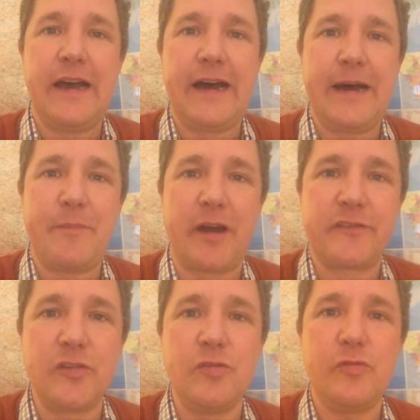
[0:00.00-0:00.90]
I
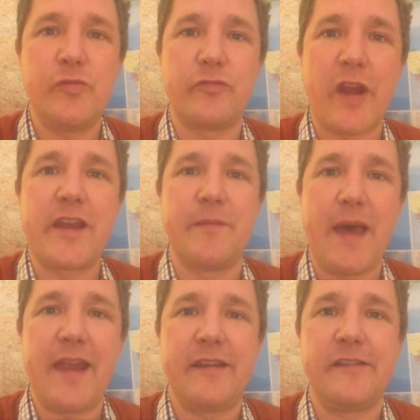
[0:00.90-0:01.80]
do
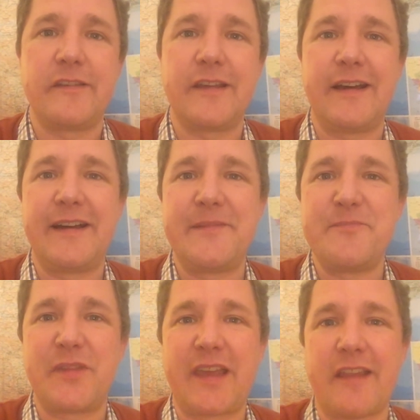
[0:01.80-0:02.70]
recommend
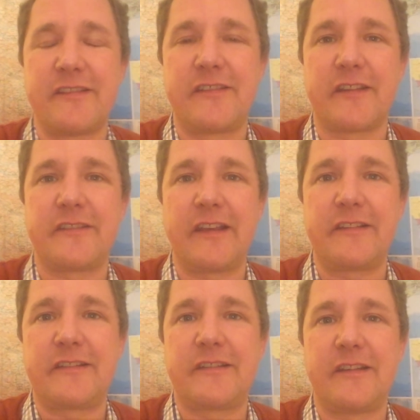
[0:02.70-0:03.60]
the Kent and
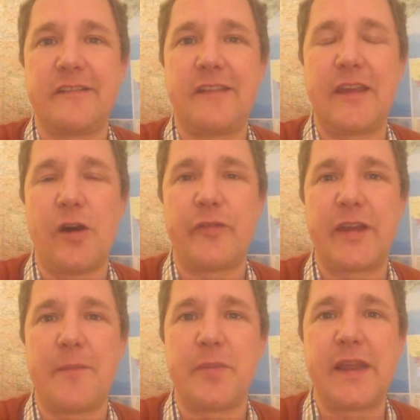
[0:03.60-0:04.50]
Sussex Tea and Coffee
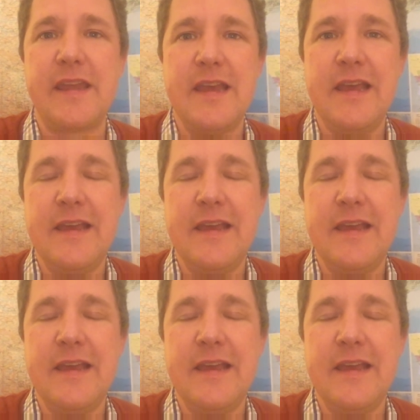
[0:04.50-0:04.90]
Company.